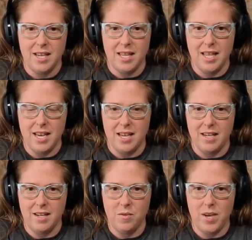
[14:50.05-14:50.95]
And
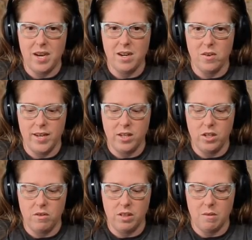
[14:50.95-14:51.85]
then we are going to
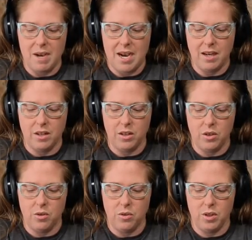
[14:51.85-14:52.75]
use some hot
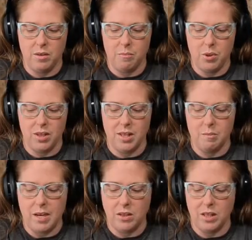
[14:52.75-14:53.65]
glue to put this
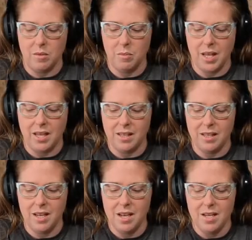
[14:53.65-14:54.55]
belt in place,